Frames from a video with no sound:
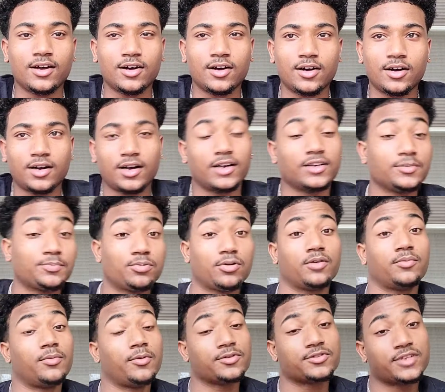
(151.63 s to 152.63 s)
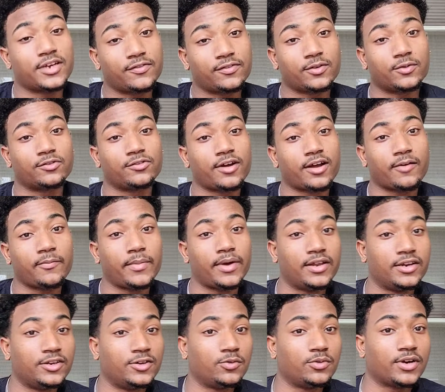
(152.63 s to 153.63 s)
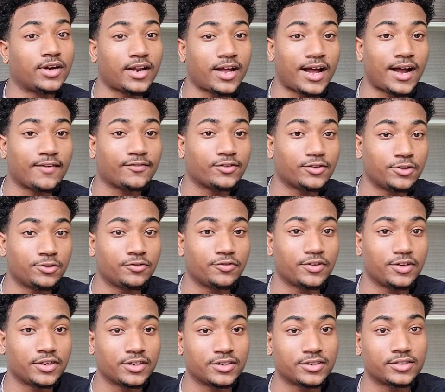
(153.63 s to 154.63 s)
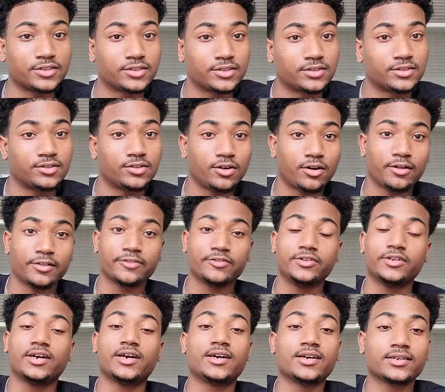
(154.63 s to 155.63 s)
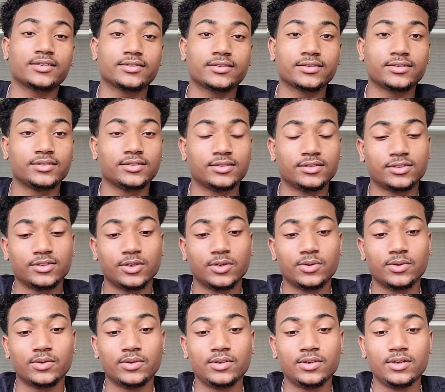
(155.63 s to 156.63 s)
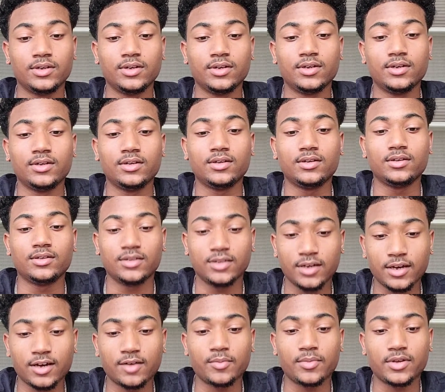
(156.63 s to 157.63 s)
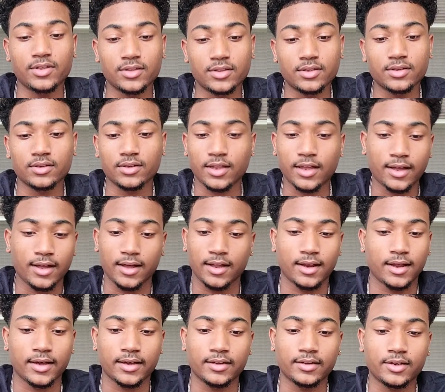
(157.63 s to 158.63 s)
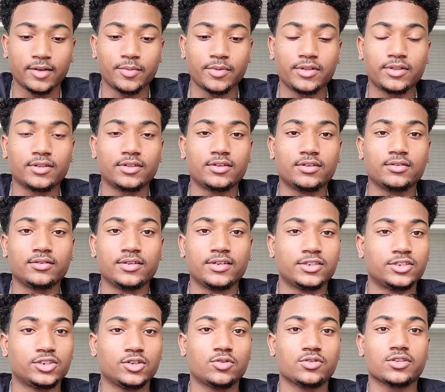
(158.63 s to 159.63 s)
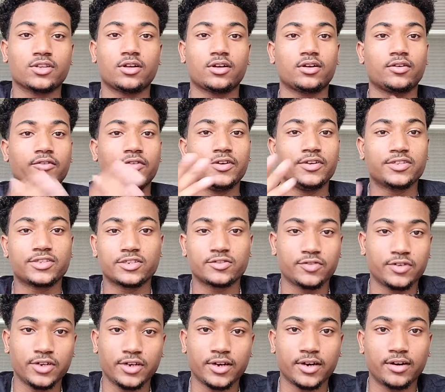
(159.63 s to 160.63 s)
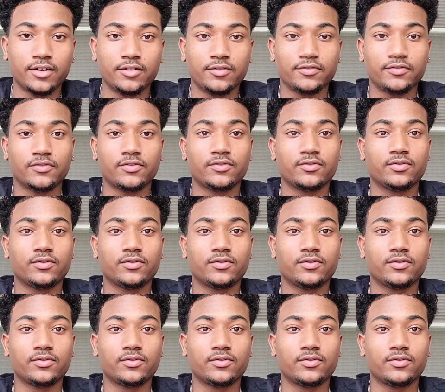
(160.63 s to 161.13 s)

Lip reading: I probably most definitely would recommend doing it after you finish all three acts. So yeah, I mean, I like it. I mean, it shows a lot of history of